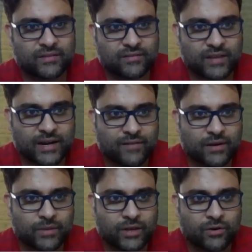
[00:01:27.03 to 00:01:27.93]
This side
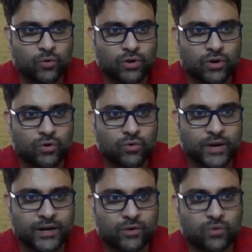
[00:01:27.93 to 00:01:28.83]
will be root 2
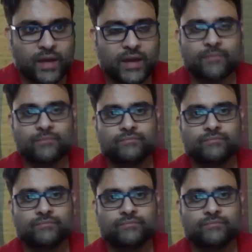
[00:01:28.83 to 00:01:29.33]
into A.